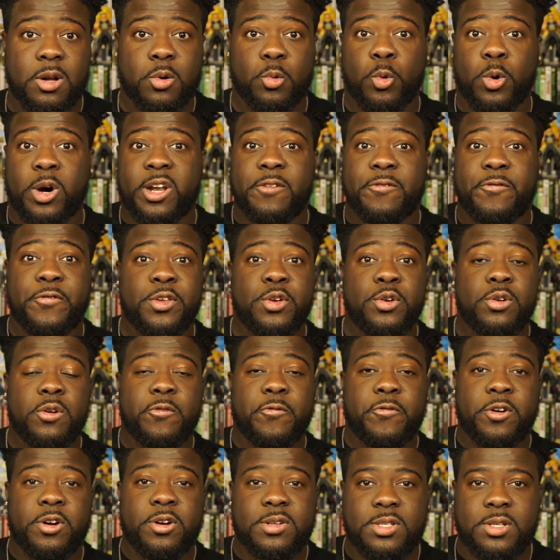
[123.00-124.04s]
What if
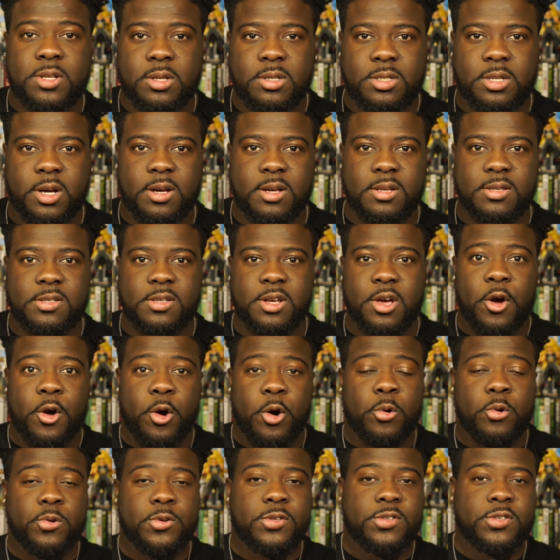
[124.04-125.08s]
Universal does?
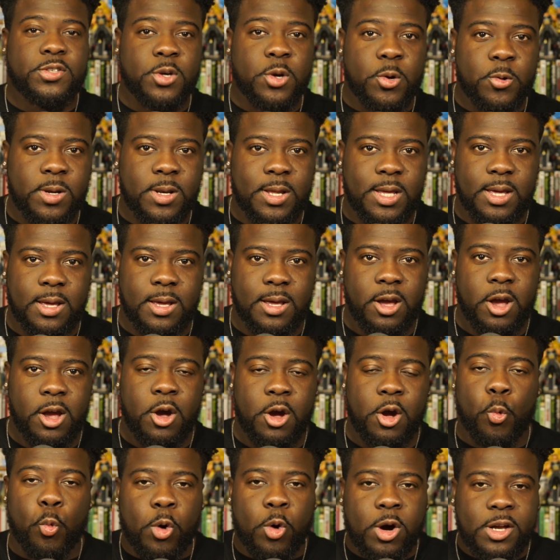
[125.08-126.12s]
Or Sony?
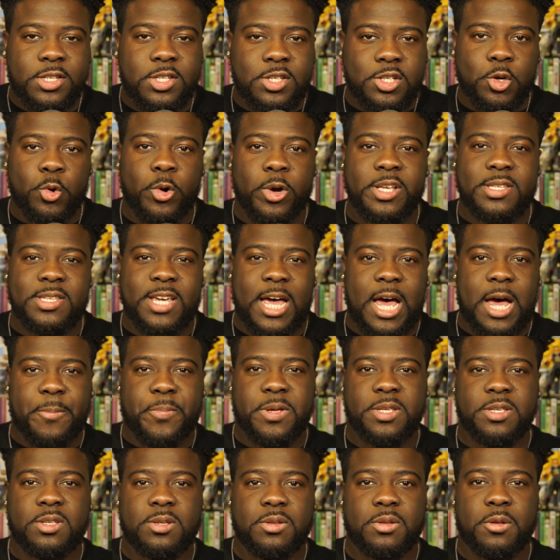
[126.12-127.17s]
What's going to
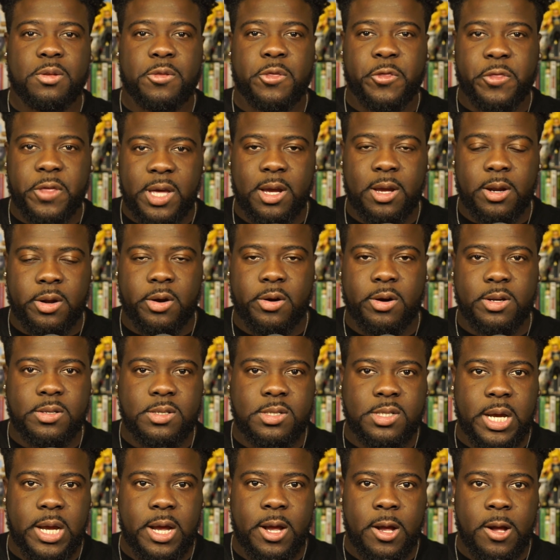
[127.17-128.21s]
happen to the
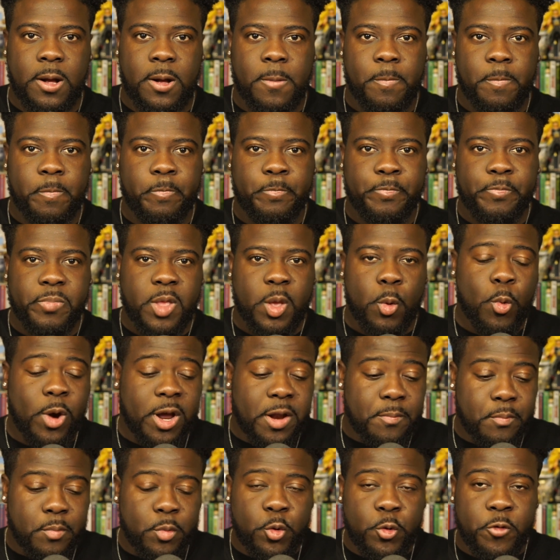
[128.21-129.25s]
theaters when
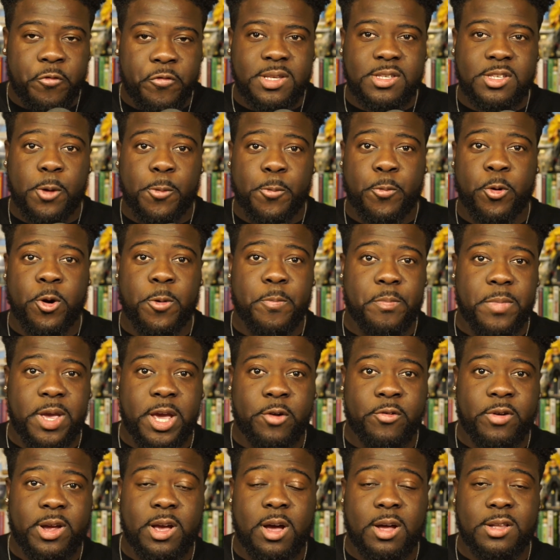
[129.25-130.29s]
movies are
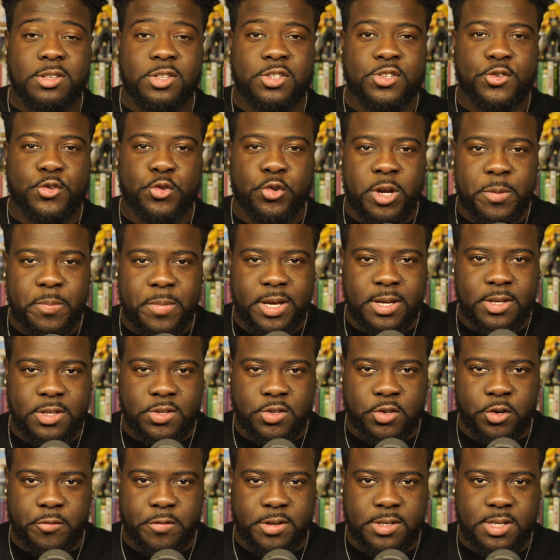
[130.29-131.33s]
premiering on streaming
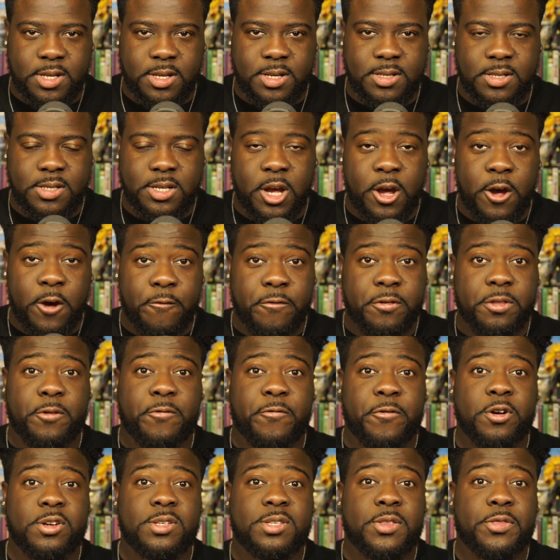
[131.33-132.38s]
services for the
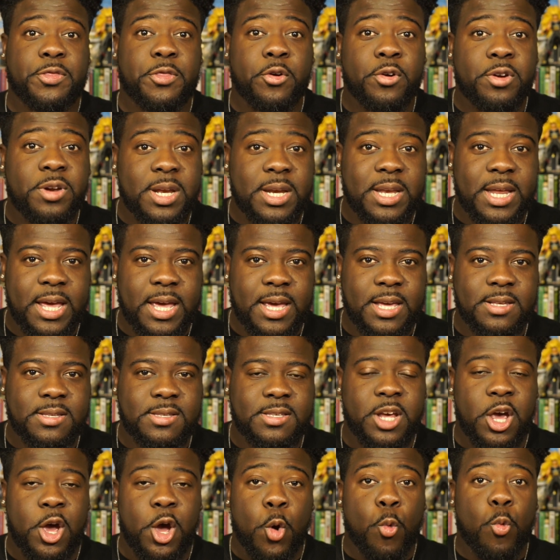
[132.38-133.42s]
first 30 days,
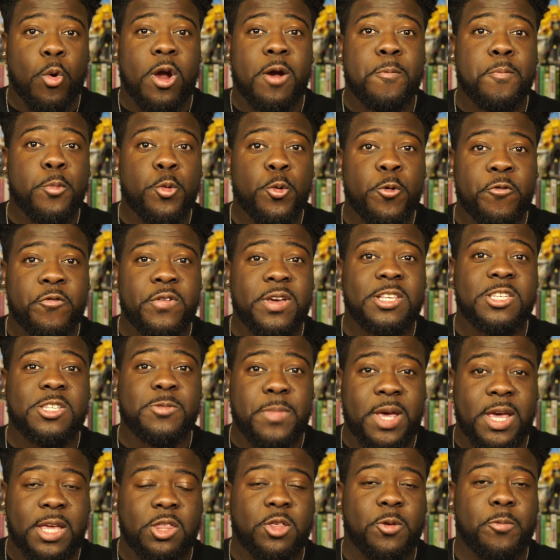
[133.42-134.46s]
where movies
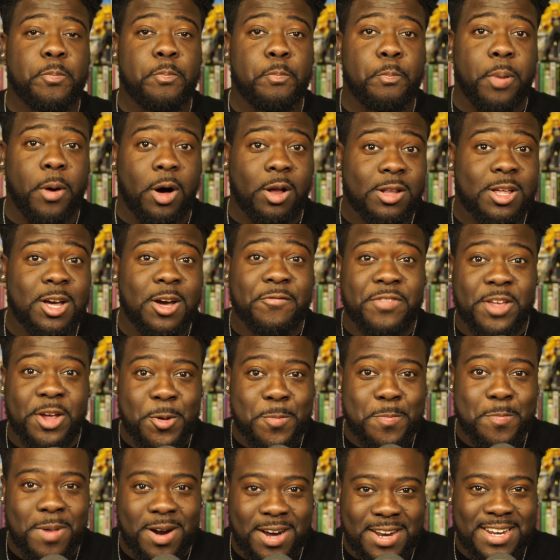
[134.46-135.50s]
make the bulk of their
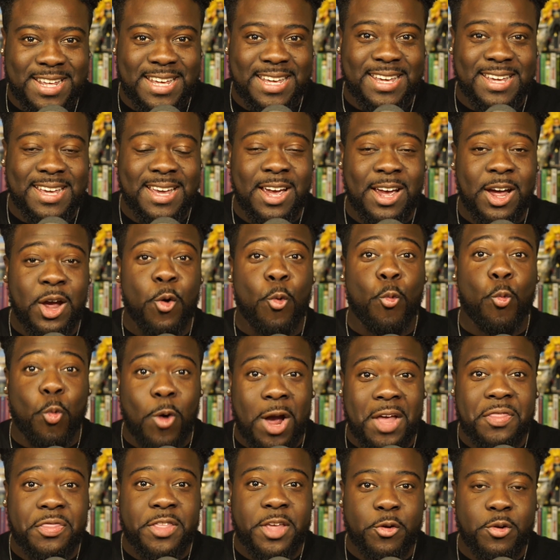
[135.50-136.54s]
money
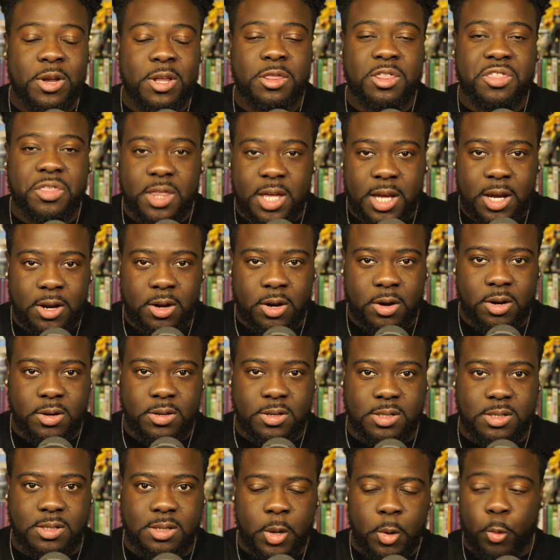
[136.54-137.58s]
when they're in
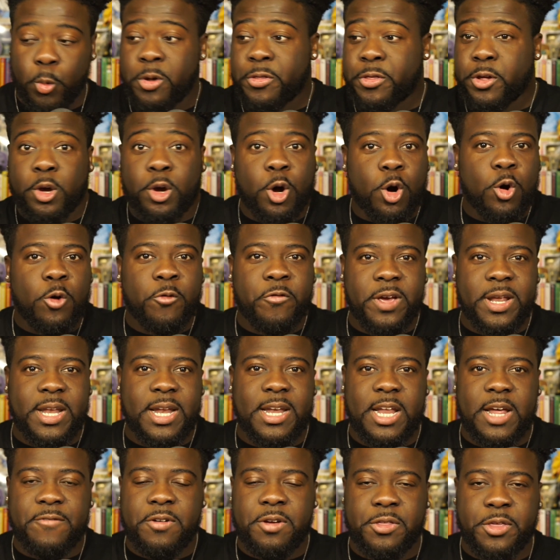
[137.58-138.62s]
theaters? With COVID and
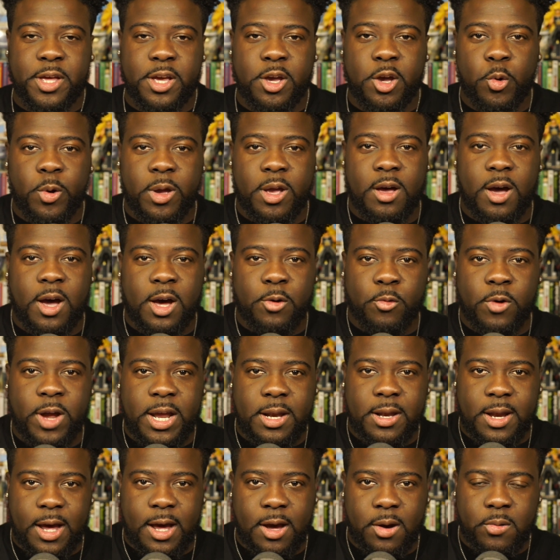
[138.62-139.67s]
everything going on right
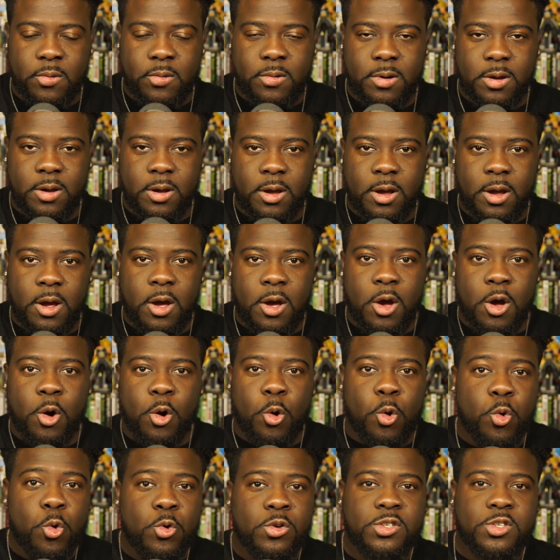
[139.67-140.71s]
now,
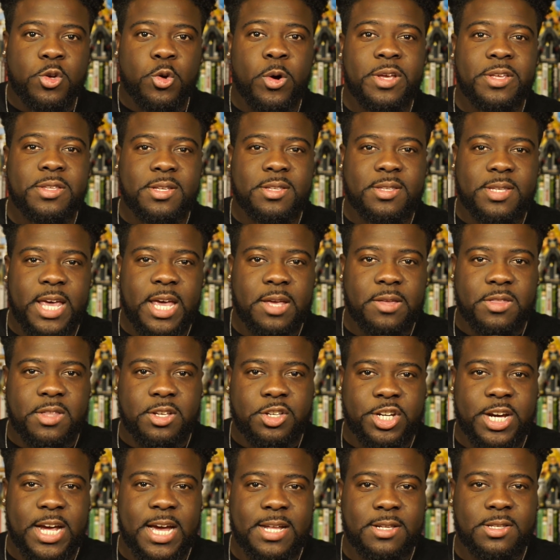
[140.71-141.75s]
who's going to take the
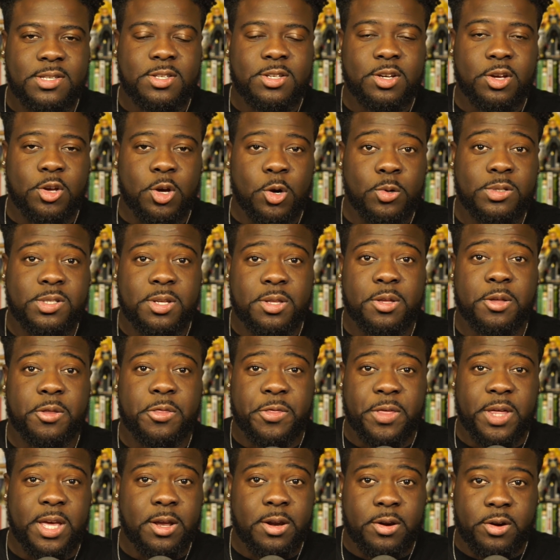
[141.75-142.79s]
chance to go to the
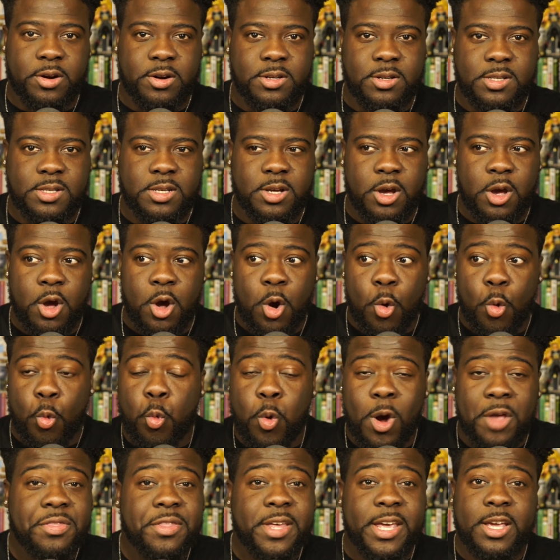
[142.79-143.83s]
theaters
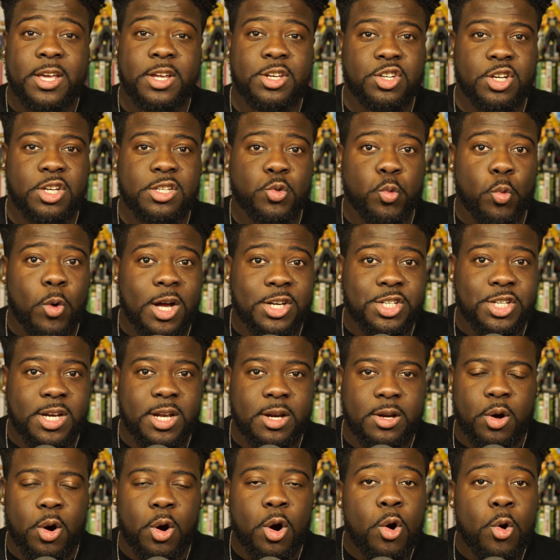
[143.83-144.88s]
when they can just watch it
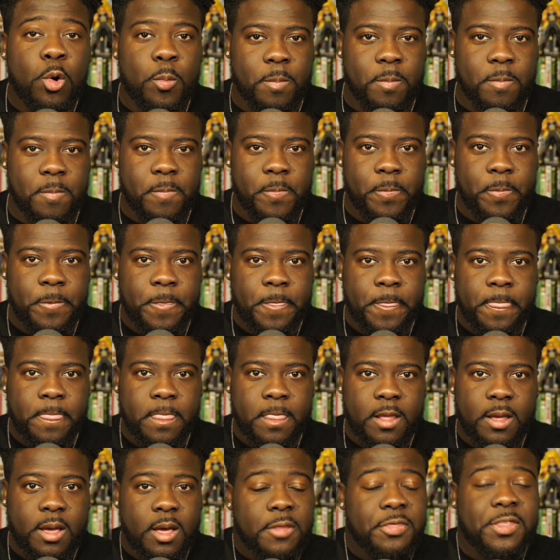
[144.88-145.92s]
at home?
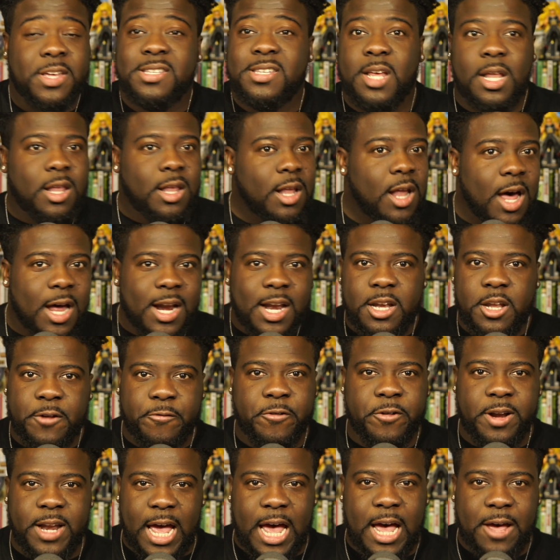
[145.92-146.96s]
There's a lot of
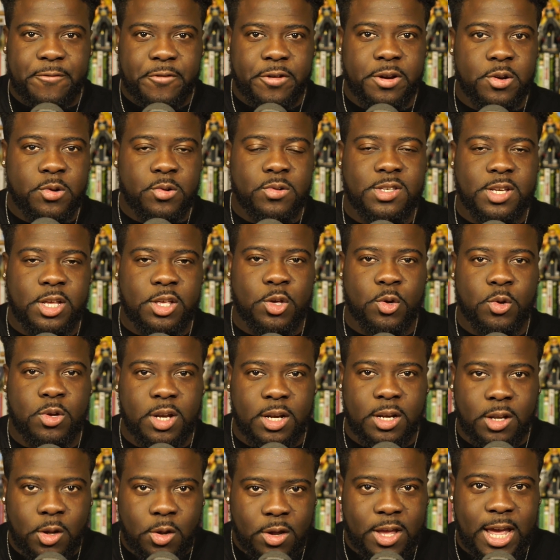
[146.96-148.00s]
different avenues that you
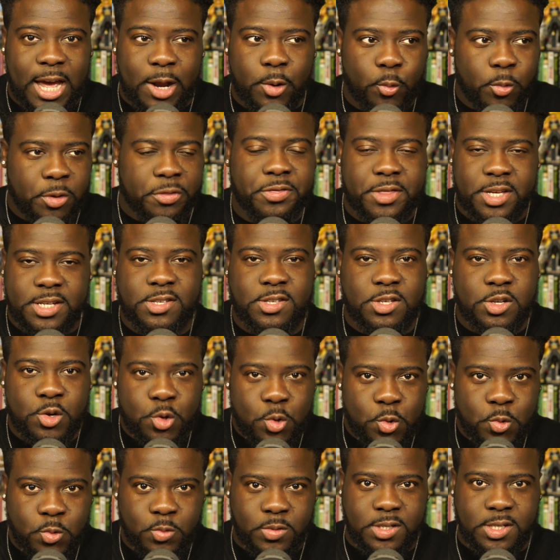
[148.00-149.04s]
can look at with this
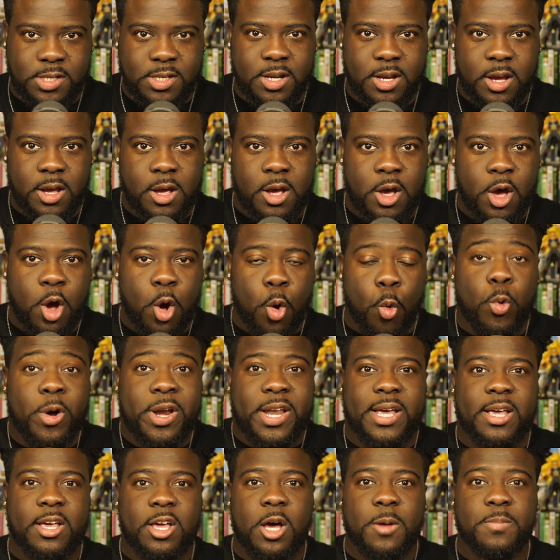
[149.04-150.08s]
news. When
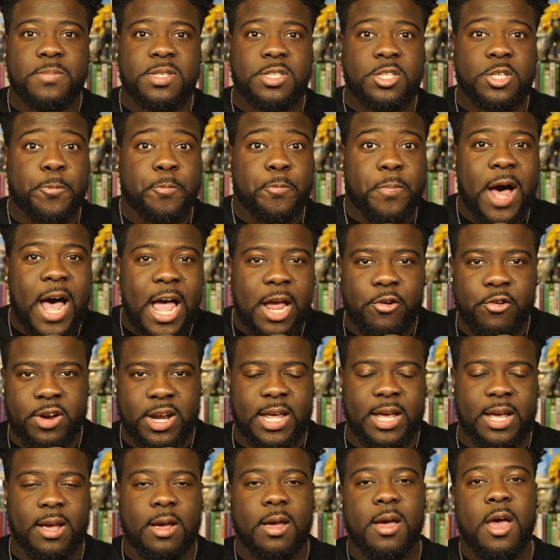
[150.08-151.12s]
it comes to
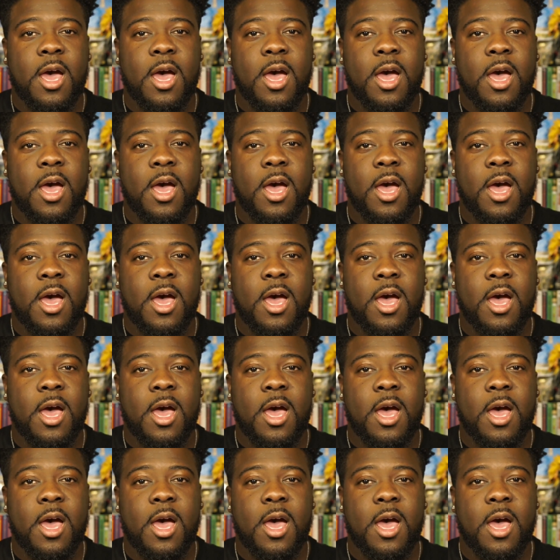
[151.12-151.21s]
pirating